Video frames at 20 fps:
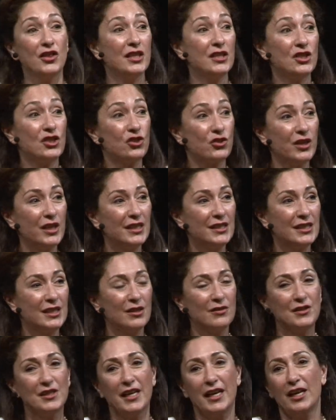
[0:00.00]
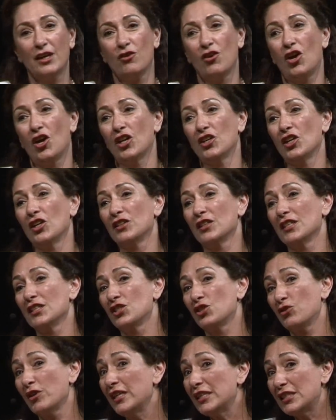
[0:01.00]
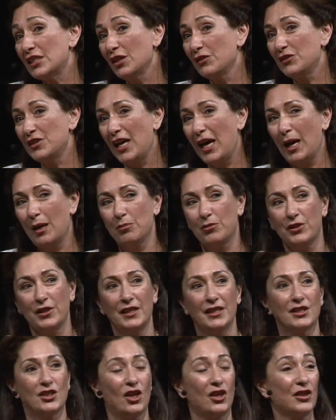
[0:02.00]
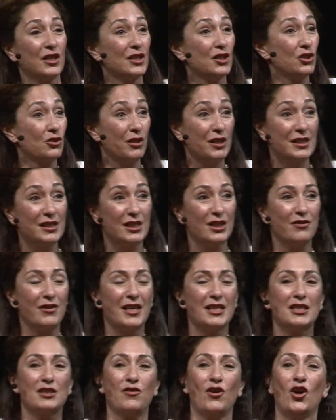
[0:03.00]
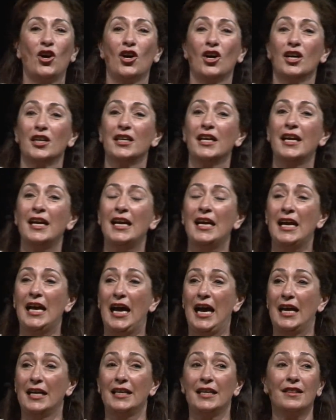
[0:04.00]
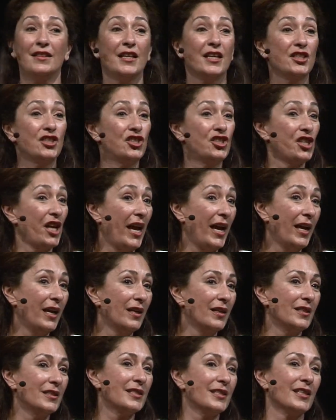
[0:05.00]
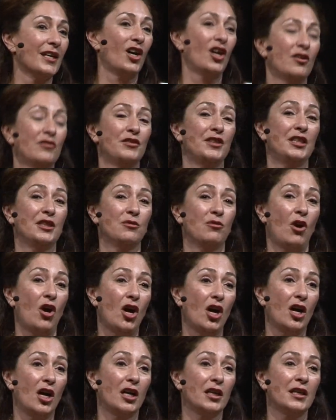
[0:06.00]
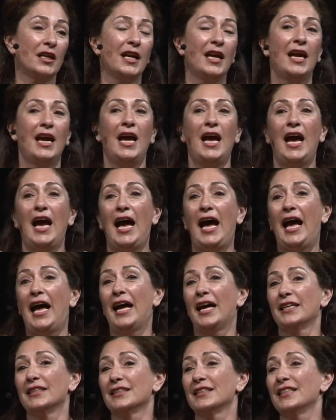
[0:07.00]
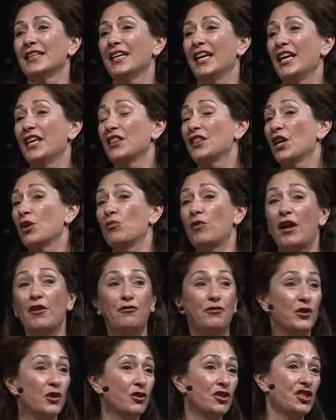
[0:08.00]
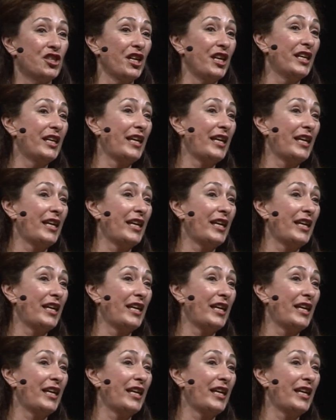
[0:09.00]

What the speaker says: the streets of Tehran, on the streets of Tabriz, on the streets of Isfahan, and in the jails of Iran, and in the refugee